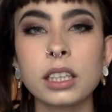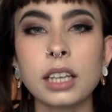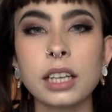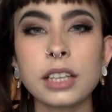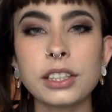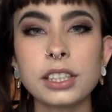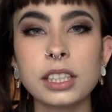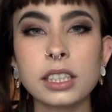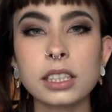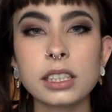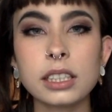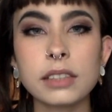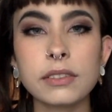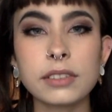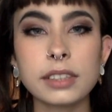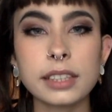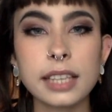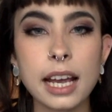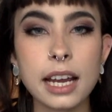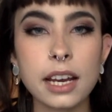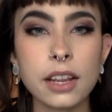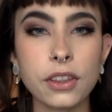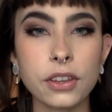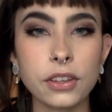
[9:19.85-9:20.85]
she doesn't even
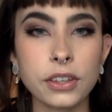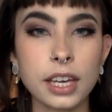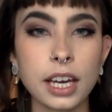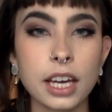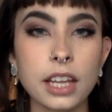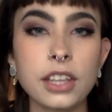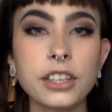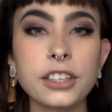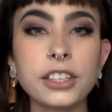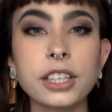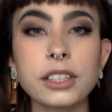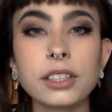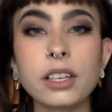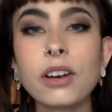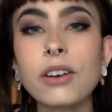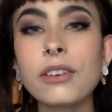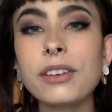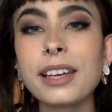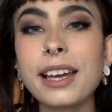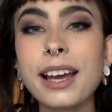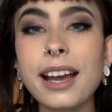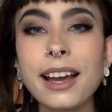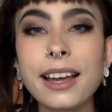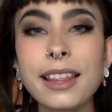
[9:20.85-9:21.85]
say anything yet. And then she goes, oh
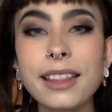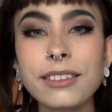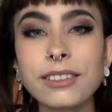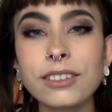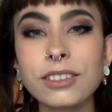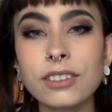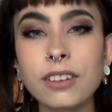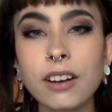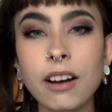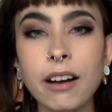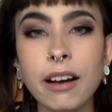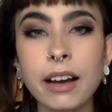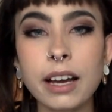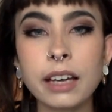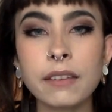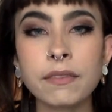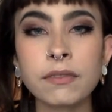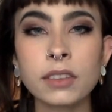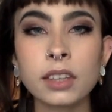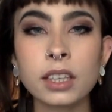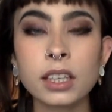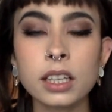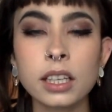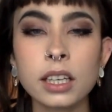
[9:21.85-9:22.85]
yeah, they're all right.
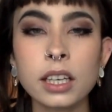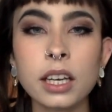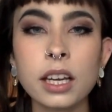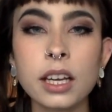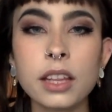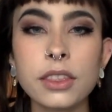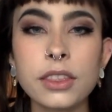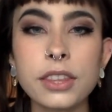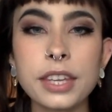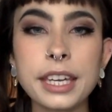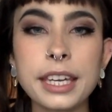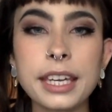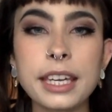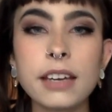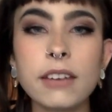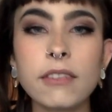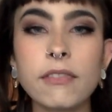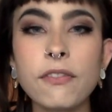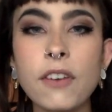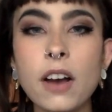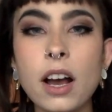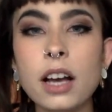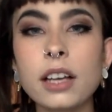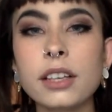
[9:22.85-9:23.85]
The
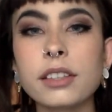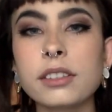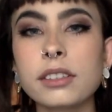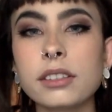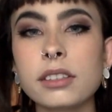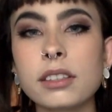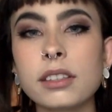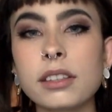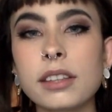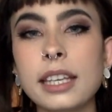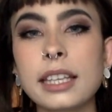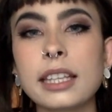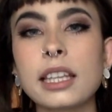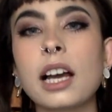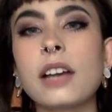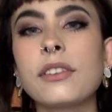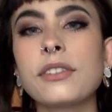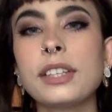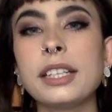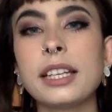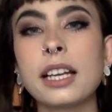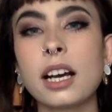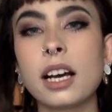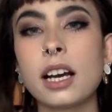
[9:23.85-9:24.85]
first thing that
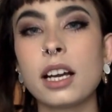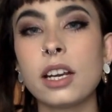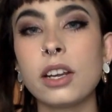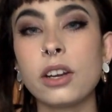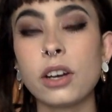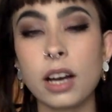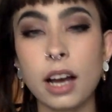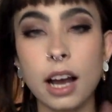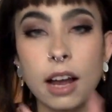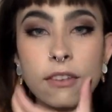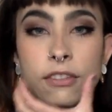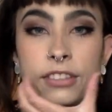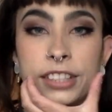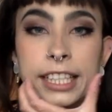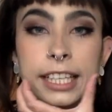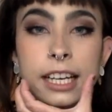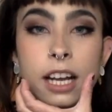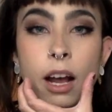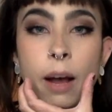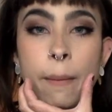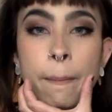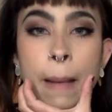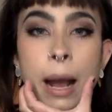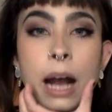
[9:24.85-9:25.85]
I've seen
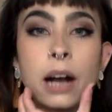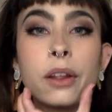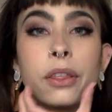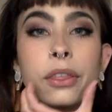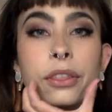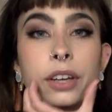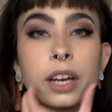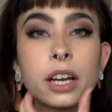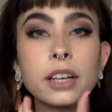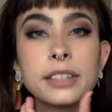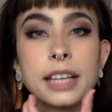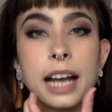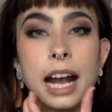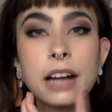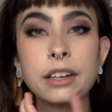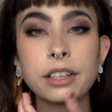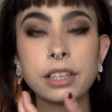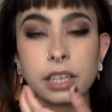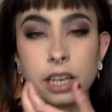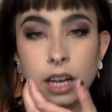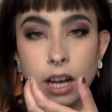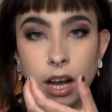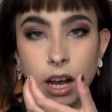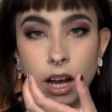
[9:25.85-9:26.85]
her mouth go down
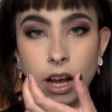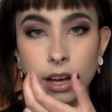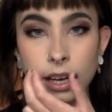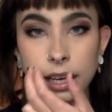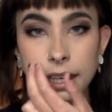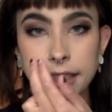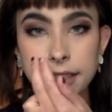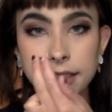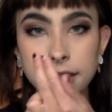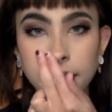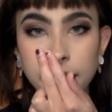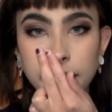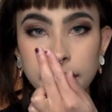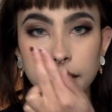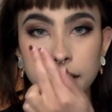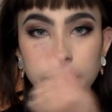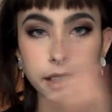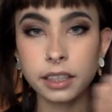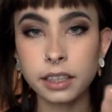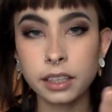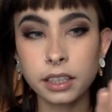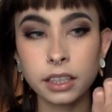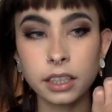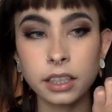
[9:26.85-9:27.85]
and her eyes
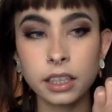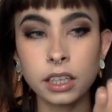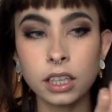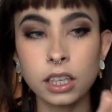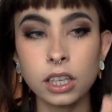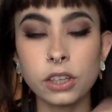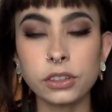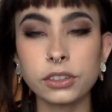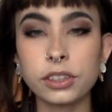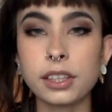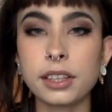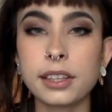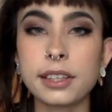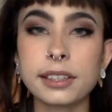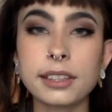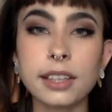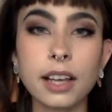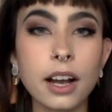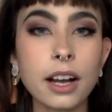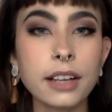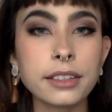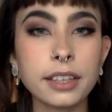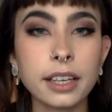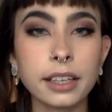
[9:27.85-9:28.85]
like look to the
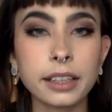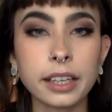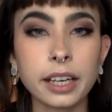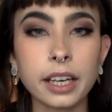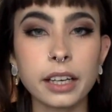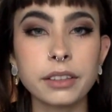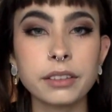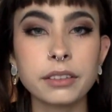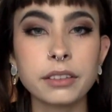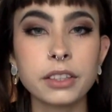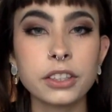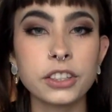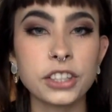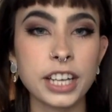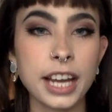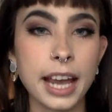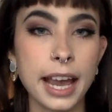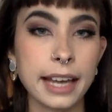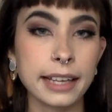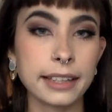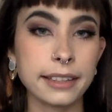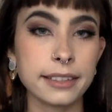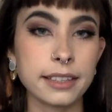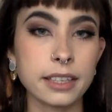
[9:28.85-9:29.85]
side, and I go, she
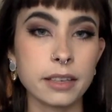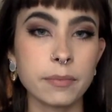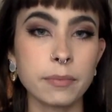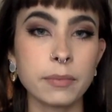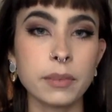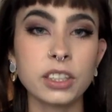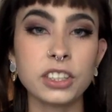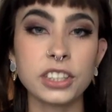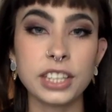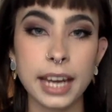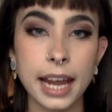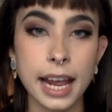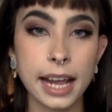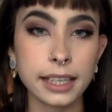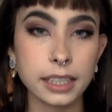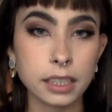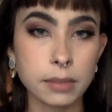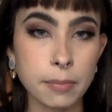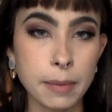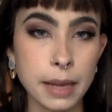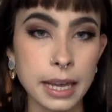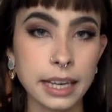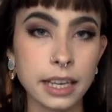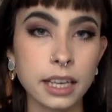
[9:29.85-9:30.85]
hates them. She
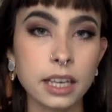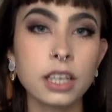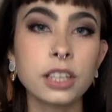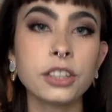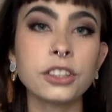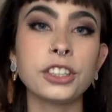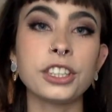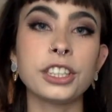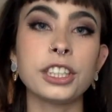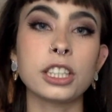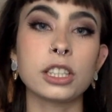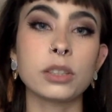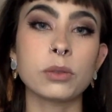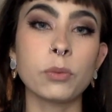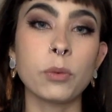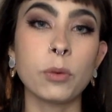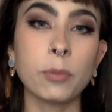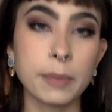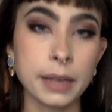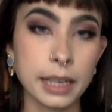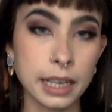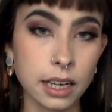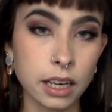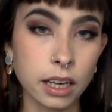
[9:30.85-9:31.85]
hates me. She doesn't
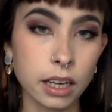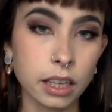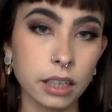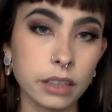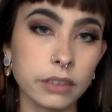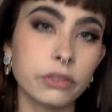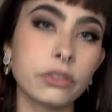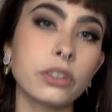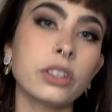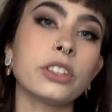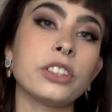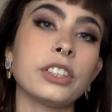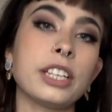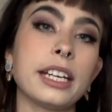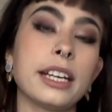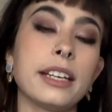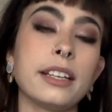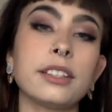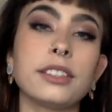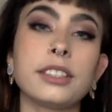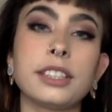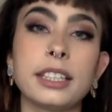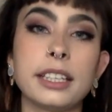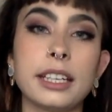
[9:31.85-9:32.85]
want me alive.
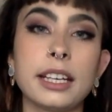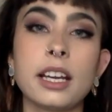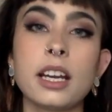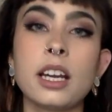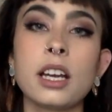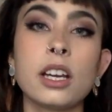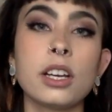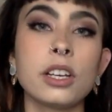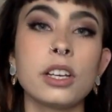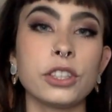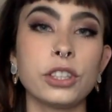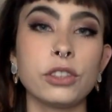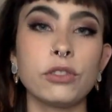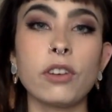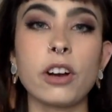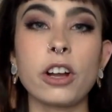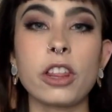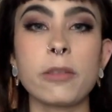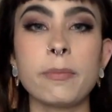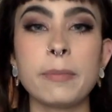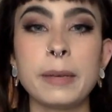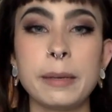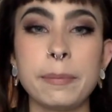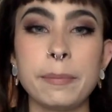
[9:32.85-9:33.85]
She'd
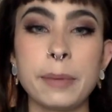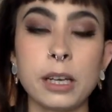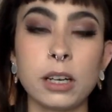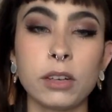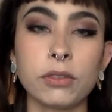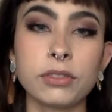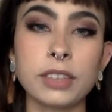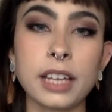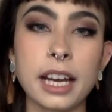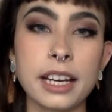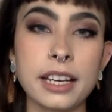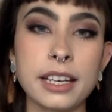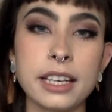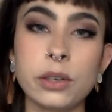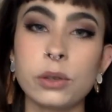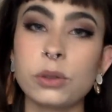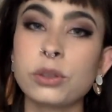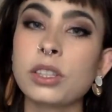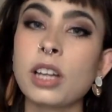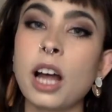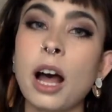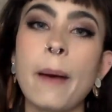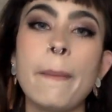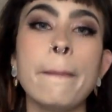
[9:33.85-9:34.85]
rather me be off dead, and it'll
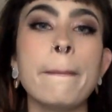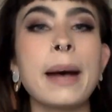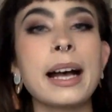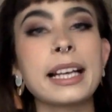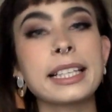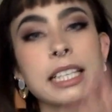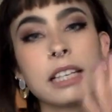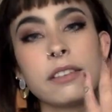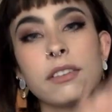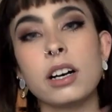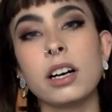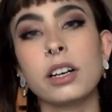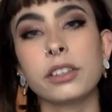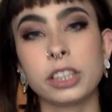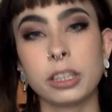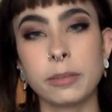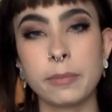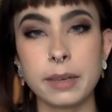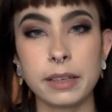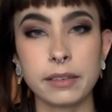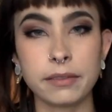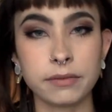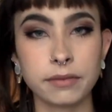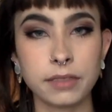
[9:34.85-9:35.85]
start a massive
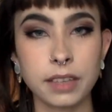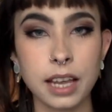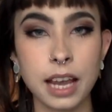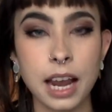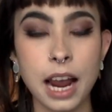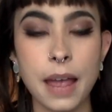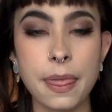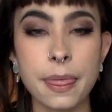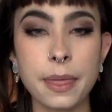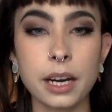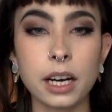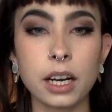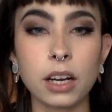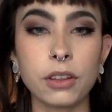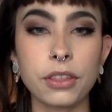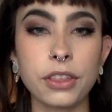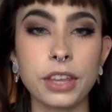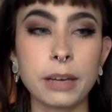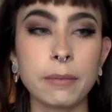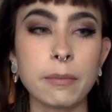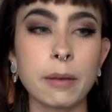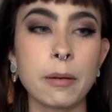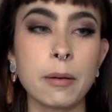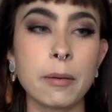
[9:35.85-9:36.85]
argument. And then I'll
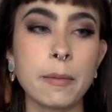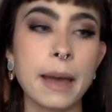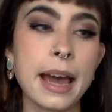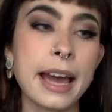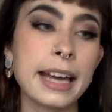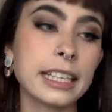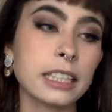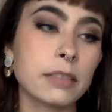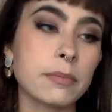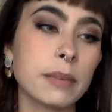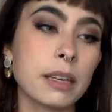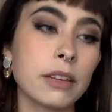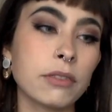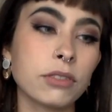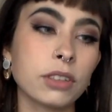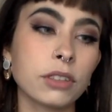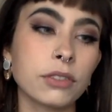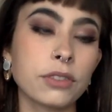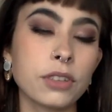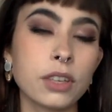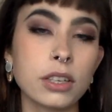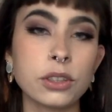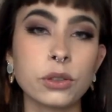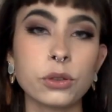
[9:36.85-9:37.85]
think my mum hates me for a
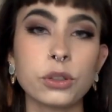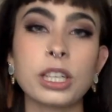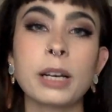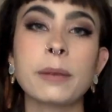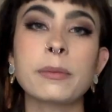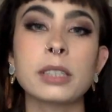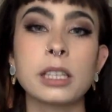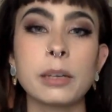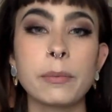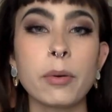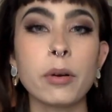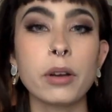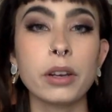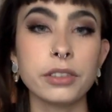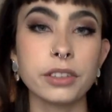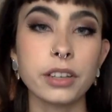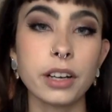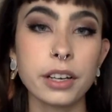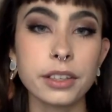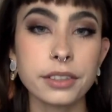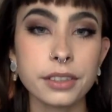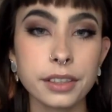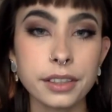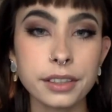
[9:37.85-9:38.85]
few until she comes and
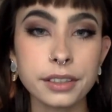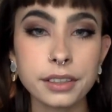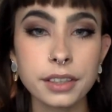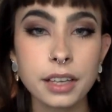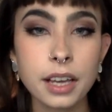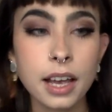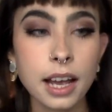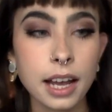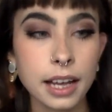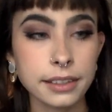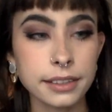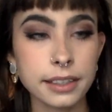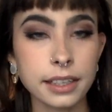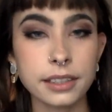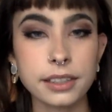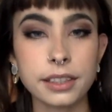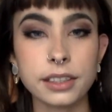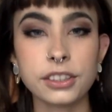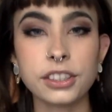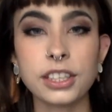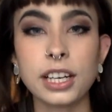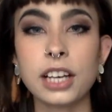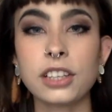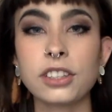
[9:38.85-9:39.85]
apologises and says
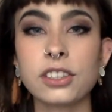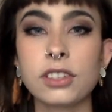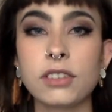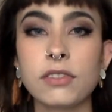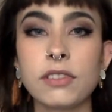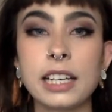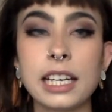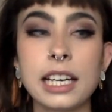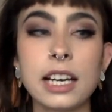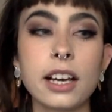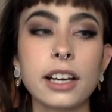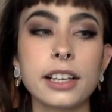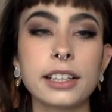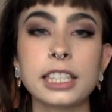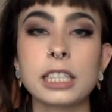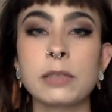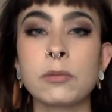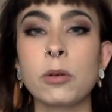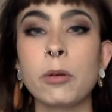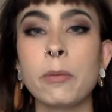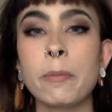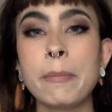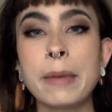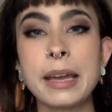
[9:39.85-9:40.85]
that she actually really likes
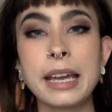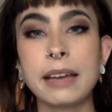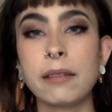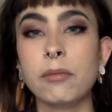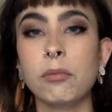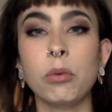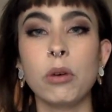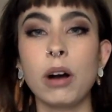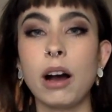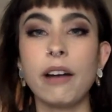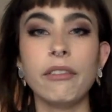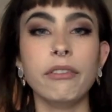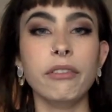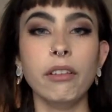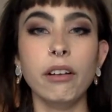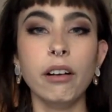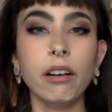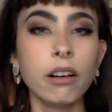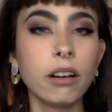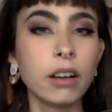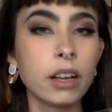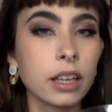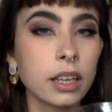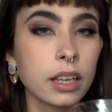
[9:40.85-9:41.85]
them on me and
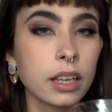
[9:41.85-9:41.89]
whatever.